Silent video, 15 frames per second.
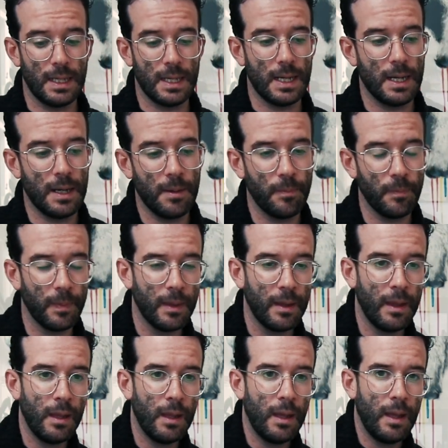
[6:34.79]

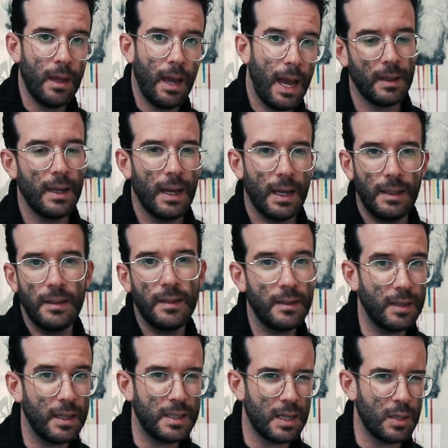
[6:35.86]
At this
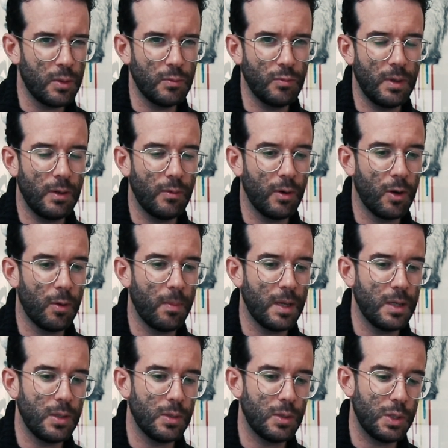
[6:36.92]
stage, I don't really
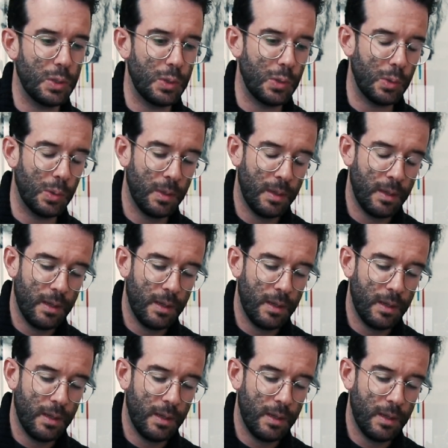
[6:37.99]
recommend you to